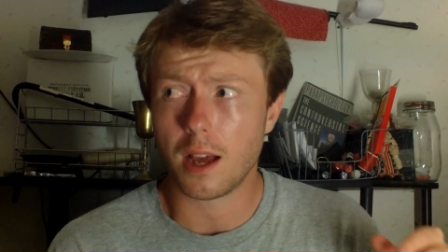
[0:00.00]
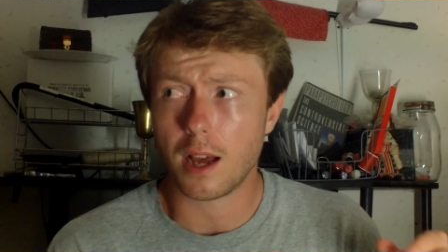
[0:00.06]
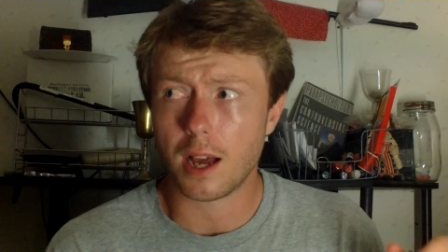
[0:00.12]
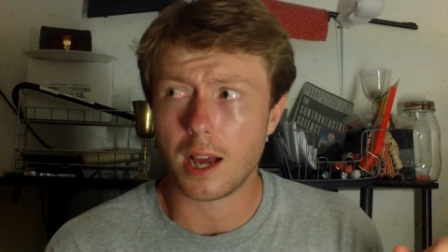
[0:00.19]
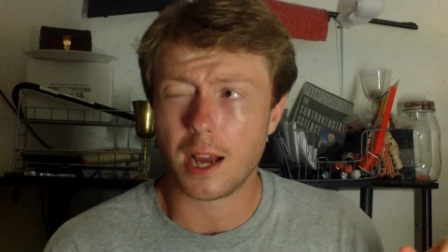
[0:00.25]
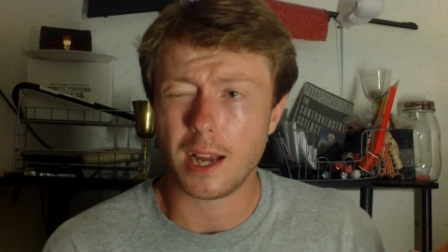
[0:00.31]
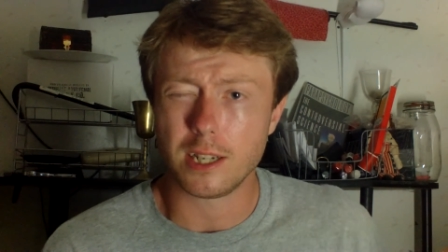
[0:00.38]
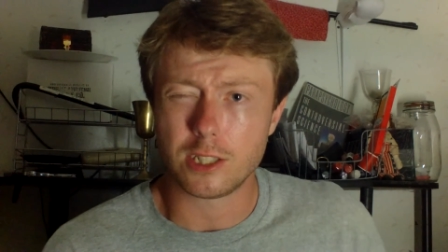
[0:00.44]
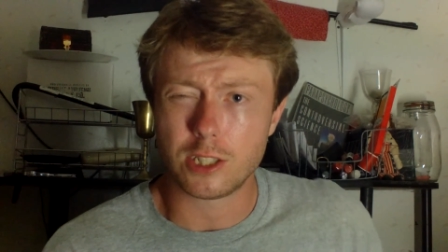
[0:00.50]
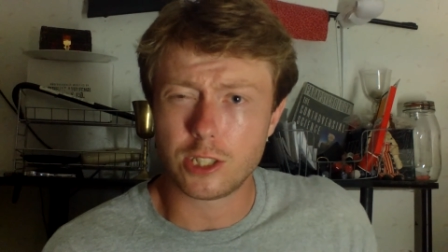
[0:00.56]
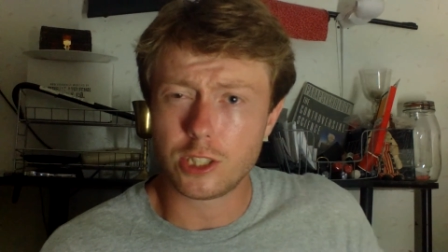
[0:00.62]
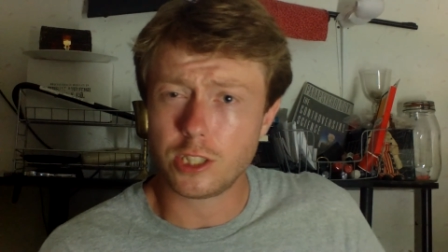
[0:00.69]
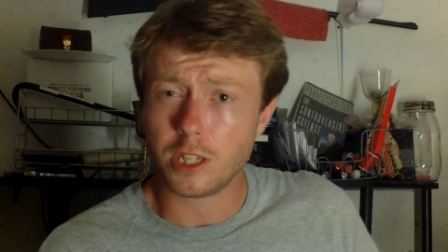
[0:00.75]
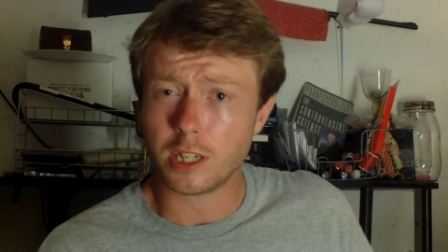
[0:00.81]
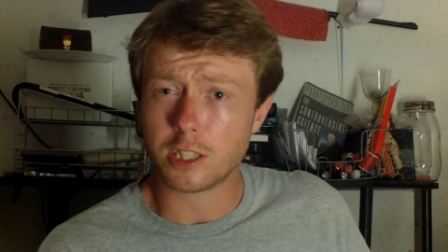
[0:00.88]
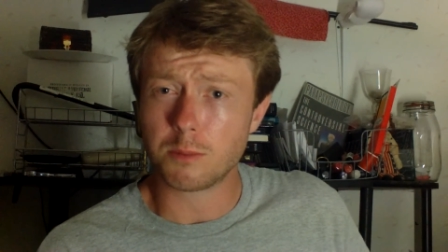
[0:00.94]
I
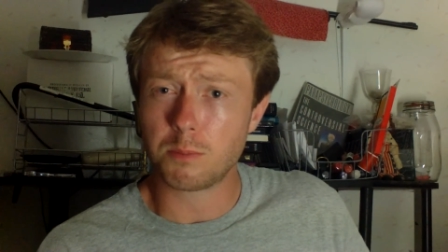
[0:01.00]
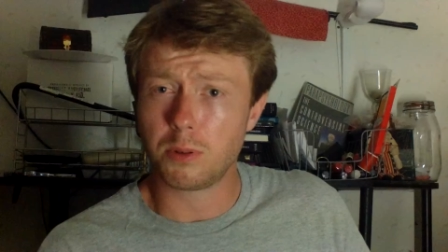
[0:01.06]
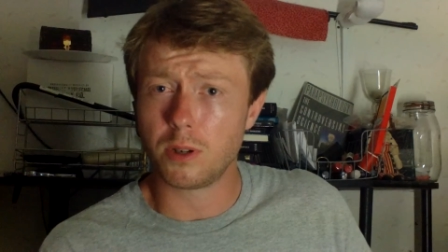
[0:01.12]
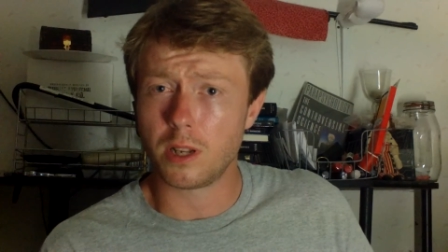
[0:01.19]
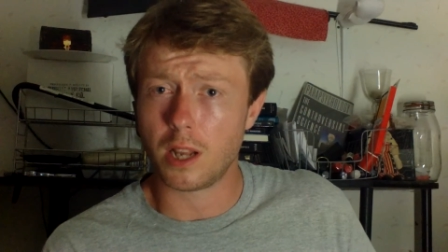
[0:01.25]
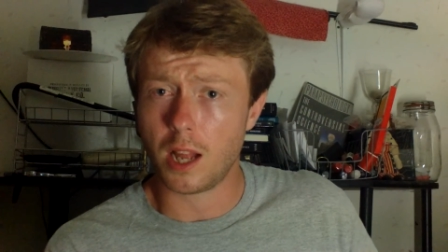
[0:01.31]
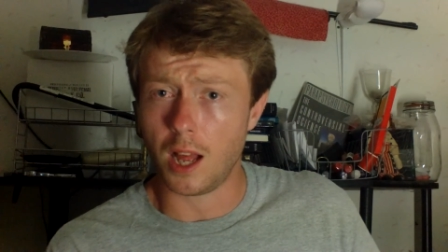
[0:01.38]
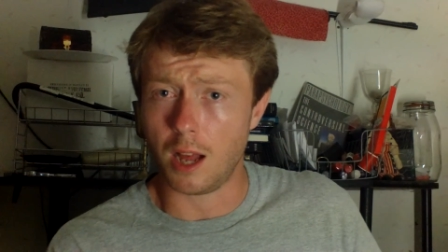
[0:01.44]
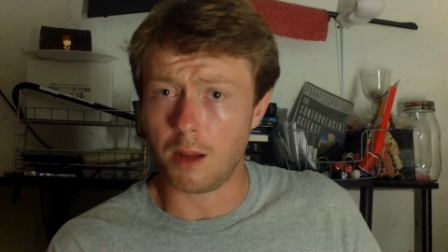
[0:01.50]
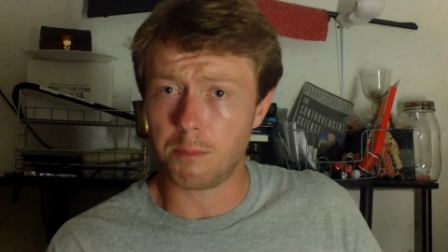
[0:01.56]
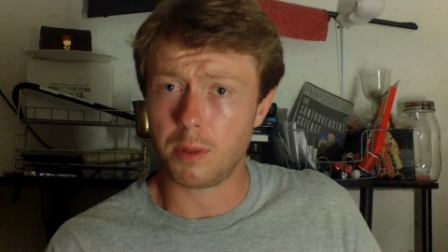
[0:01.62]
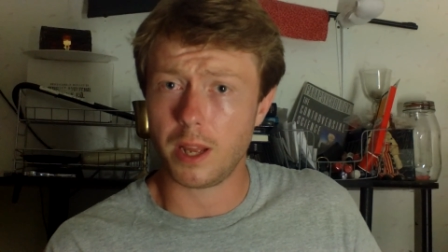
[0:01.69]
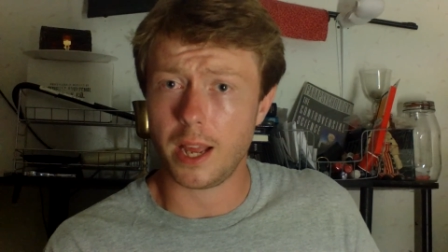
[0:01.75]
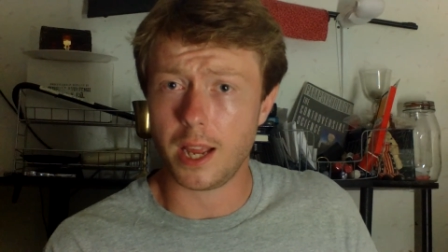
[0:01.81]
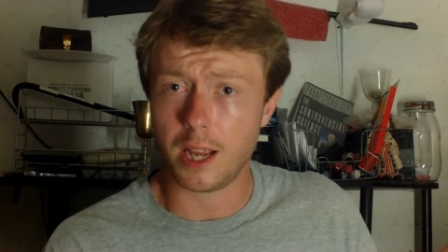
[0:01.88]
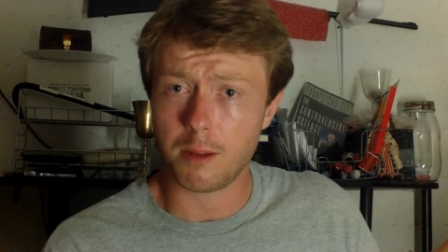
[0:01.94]
just put
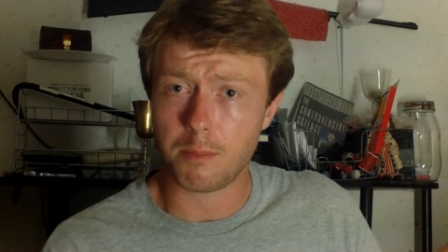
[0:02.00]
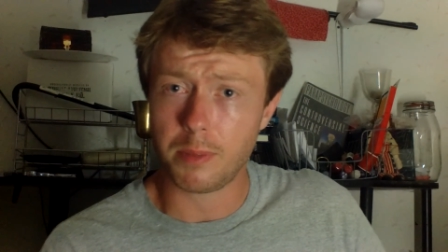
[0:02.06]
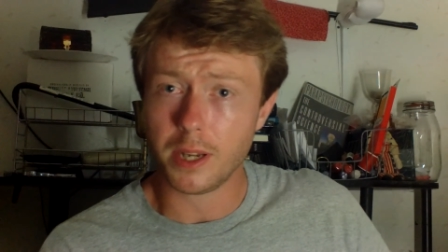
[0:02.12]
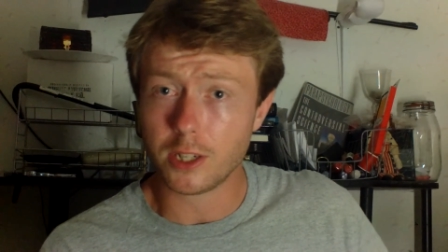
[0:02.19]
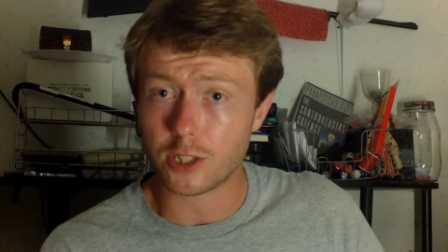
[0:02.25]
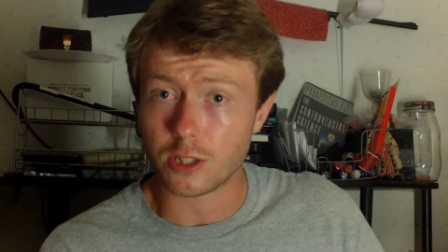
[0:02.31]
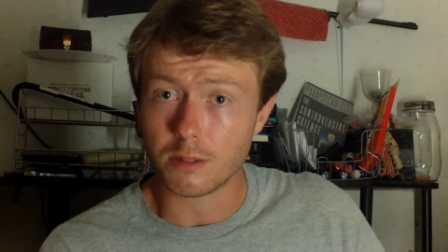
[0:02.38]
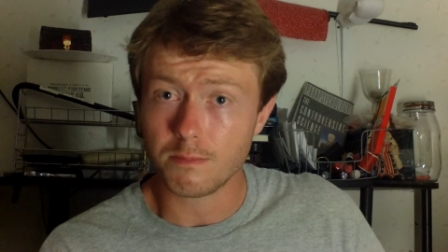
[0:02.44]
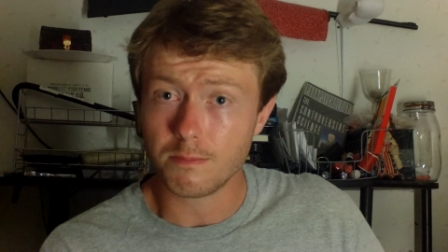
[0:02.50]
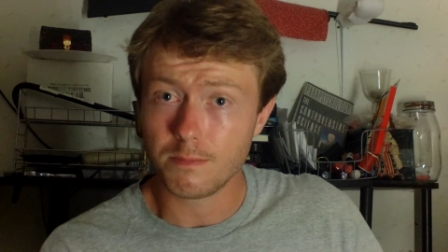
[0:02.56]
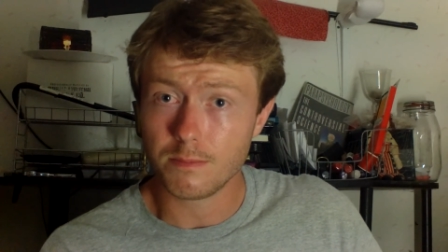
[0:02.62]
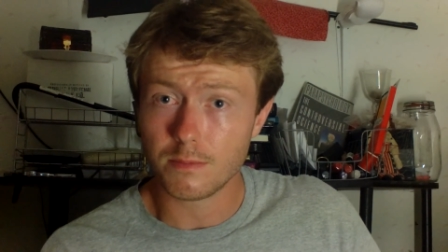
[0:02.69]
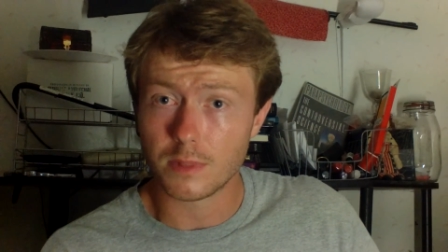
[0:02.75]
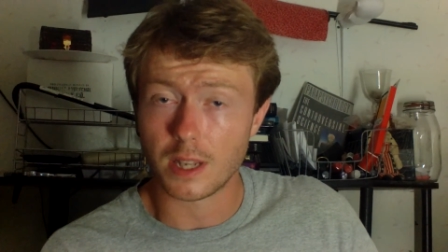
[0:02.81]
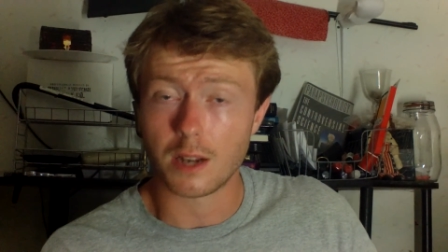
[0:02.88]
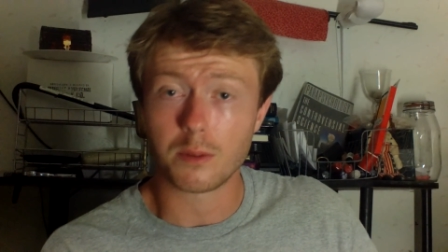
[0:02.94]
up a picture
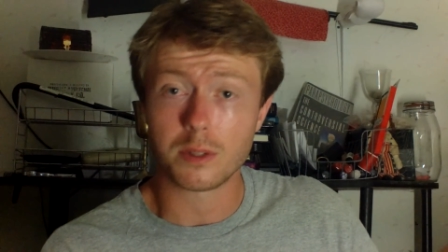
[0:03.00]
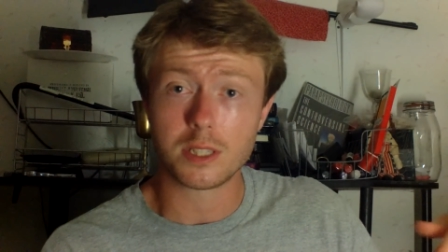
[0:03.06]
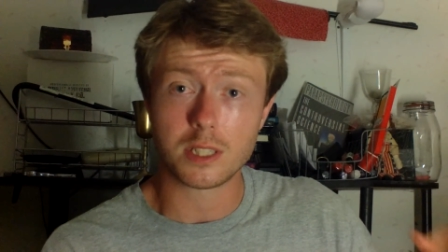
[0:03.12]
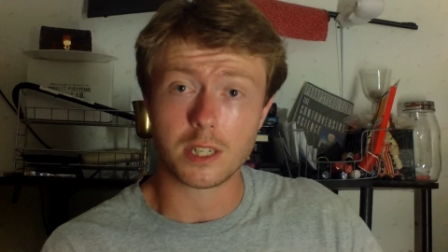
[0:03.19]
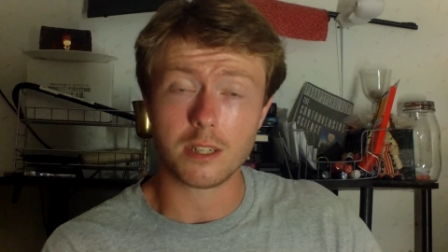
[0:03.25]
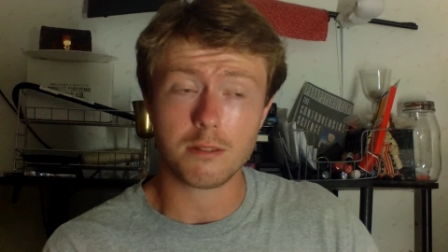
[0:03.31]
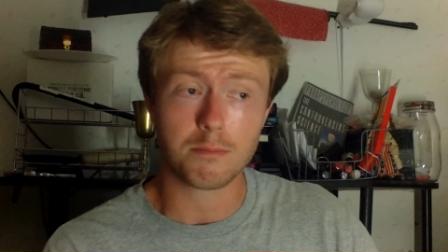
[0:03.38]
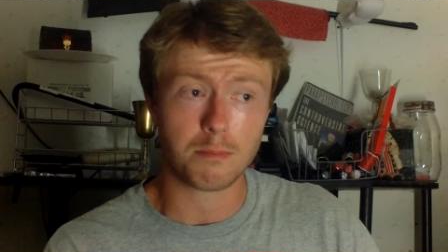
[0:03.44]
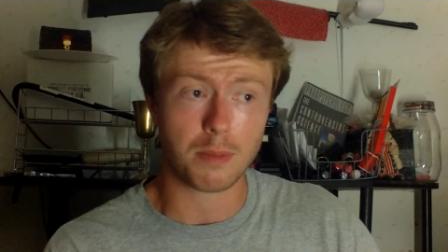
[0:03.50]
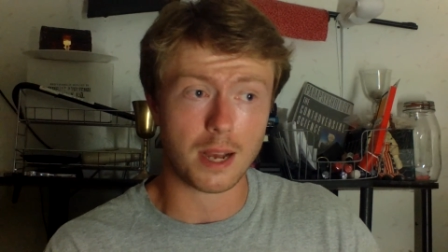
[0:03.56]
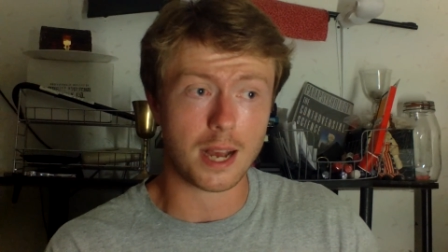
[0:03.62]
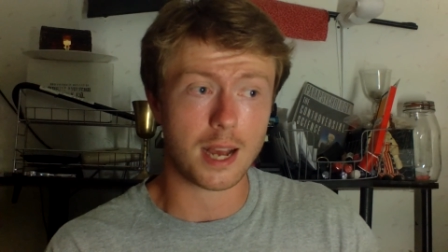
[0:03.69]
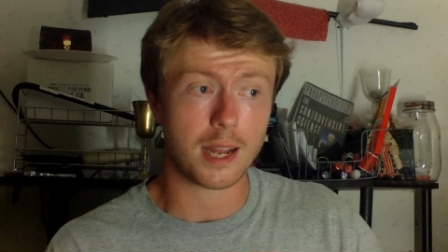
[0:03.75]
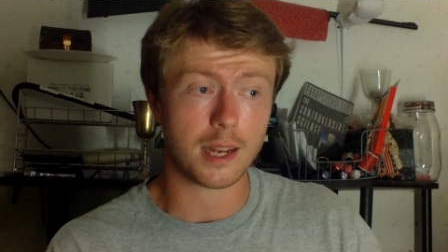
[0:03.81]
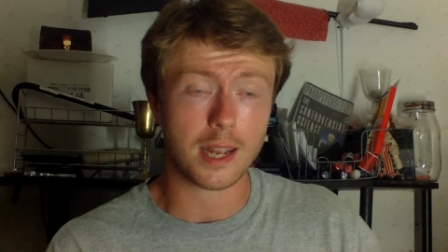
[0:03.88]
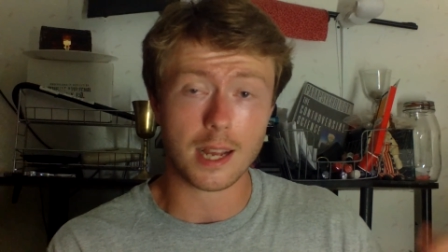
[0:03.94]
that I was sent
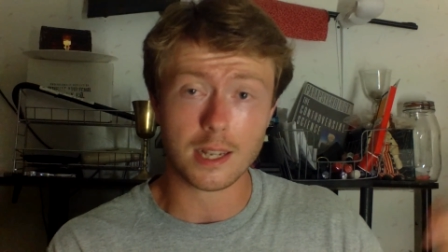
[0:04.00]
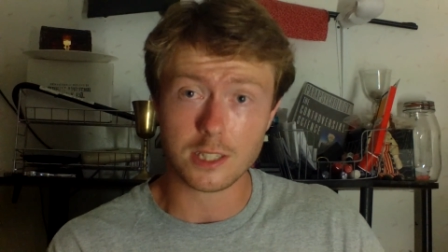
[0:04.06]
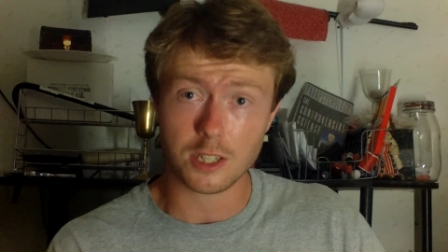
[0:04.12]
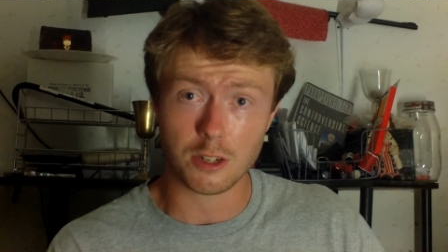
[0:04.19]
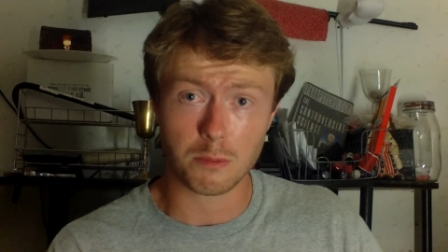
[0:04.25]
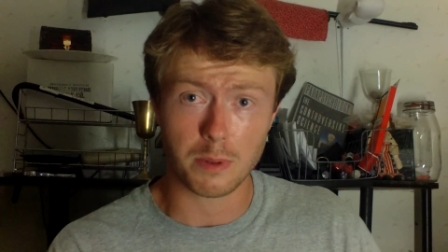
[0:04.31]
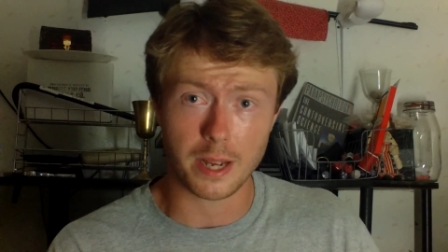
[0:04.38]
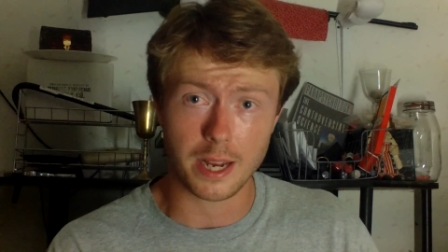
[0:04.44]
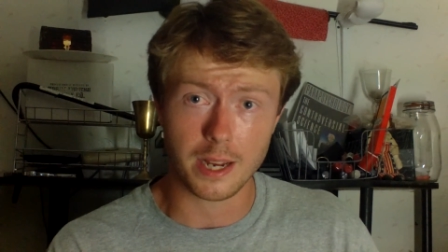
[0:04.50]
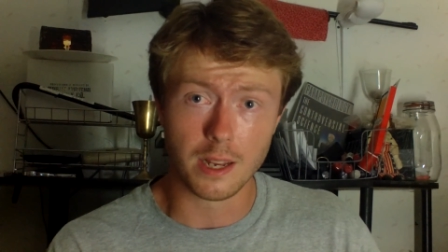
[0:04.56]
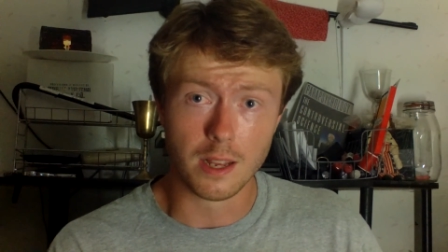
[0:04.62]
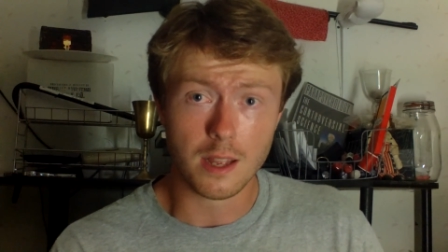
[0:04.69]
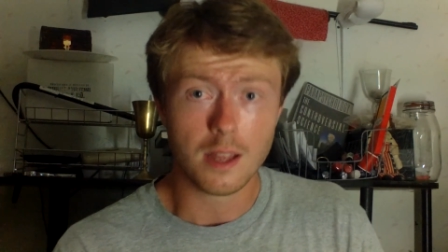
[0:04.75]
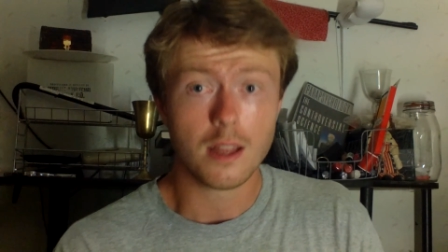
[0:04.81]
by Cassiope,